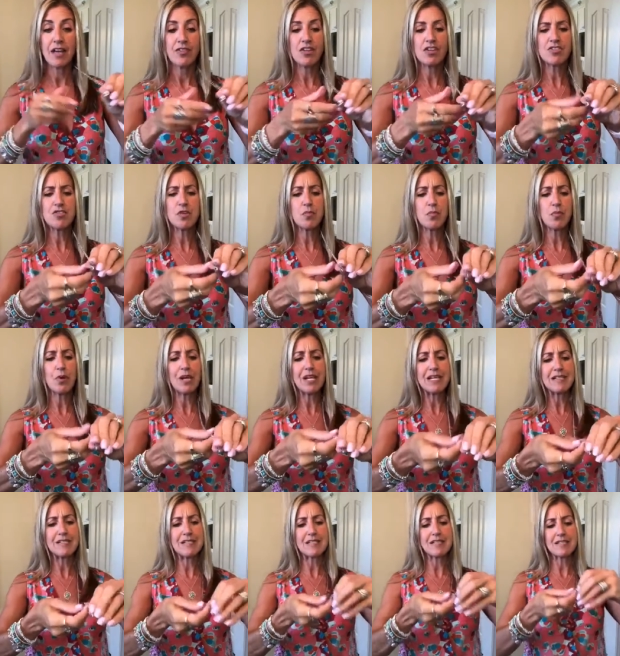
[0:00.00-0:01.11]
There's some
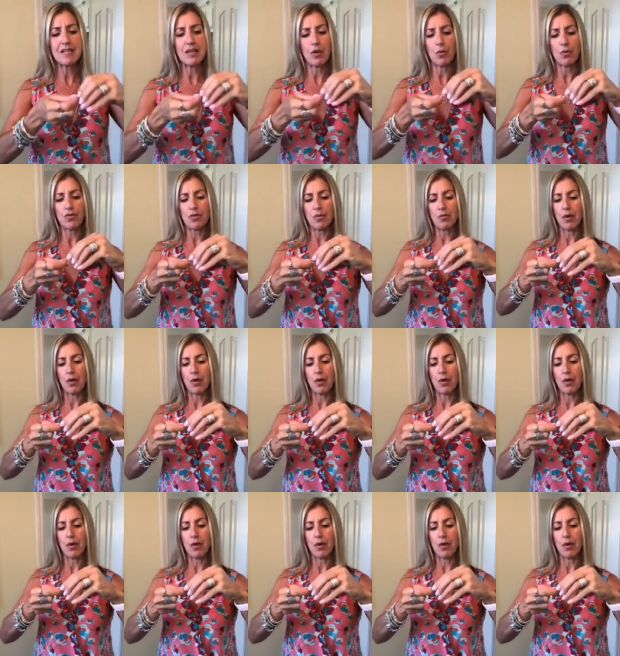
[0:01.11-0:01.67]
braided detail with the